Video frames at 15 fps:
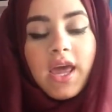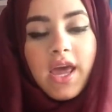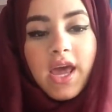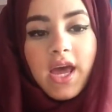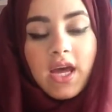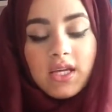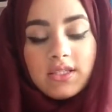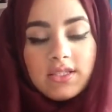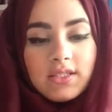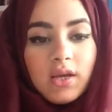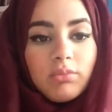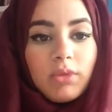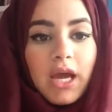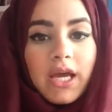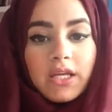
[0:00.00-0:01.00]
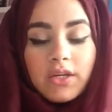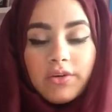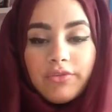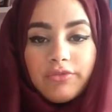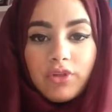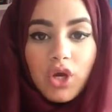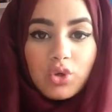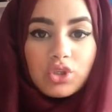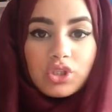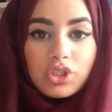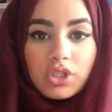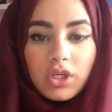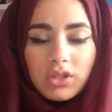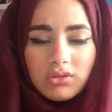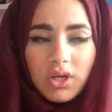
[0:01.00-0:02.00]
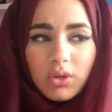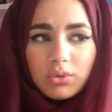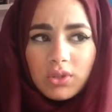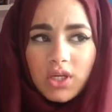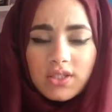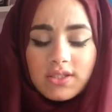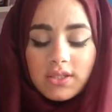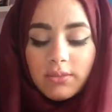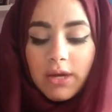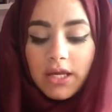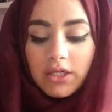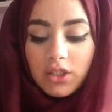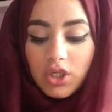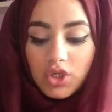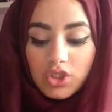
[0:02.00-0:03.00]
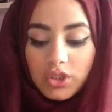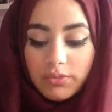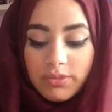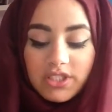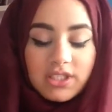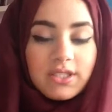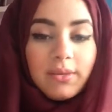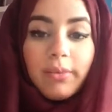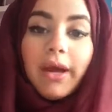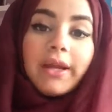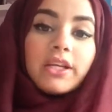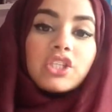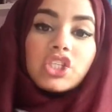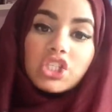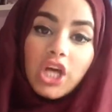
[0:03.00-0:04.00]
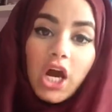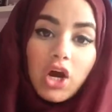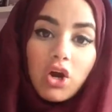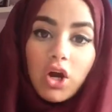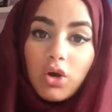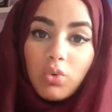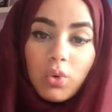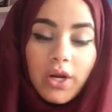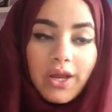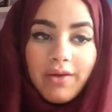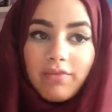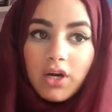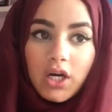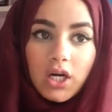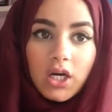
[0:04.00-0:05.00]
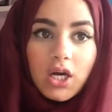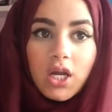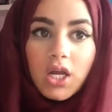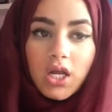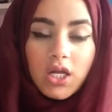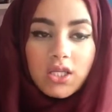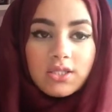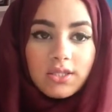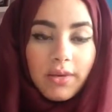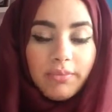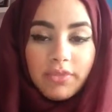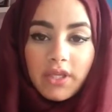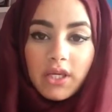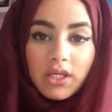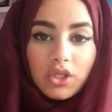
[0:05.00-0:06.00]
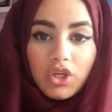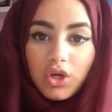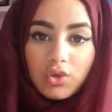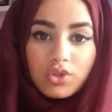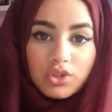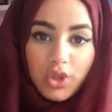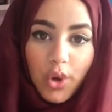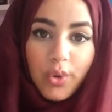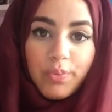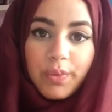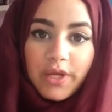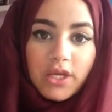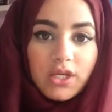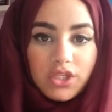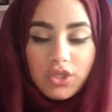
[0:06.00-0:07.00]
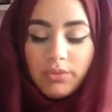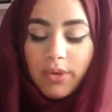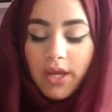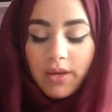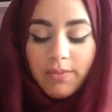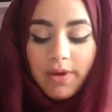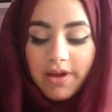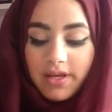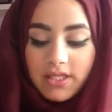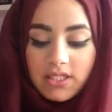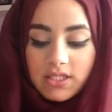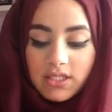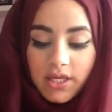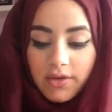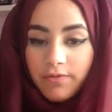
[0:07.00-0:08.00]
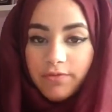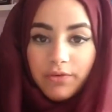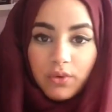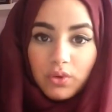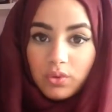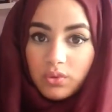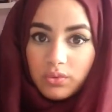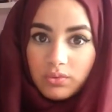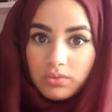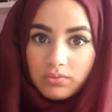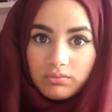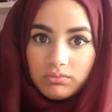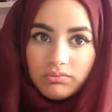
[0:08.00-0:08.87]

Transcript: and some kind of lotion. No, not some kind of lotion, but some kind of gel or whatever. Something, soapy to make my skin feel,